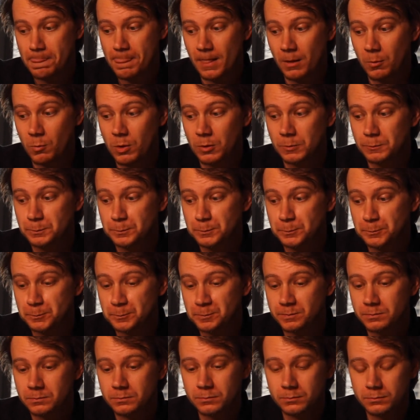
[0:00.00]
Whoa,
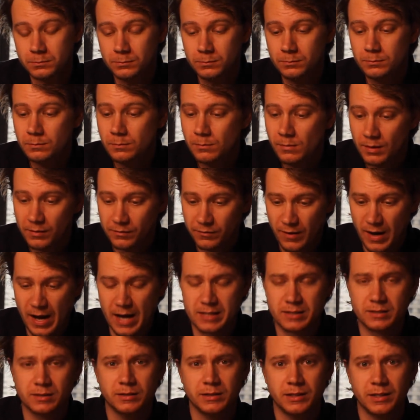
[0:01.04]

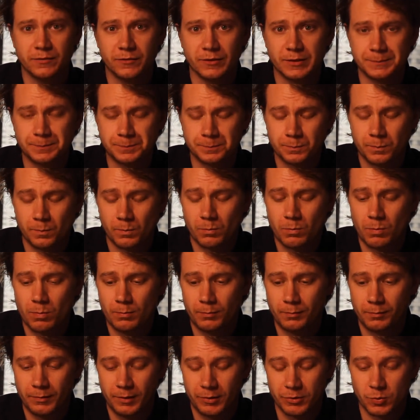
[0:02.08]
vastly different
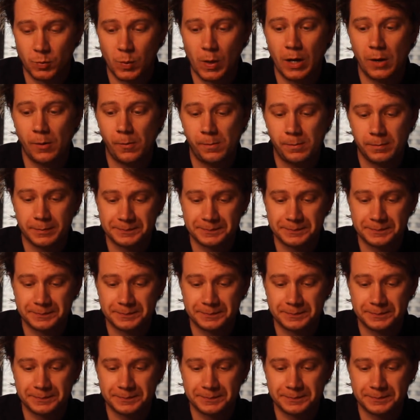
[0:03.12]
as well.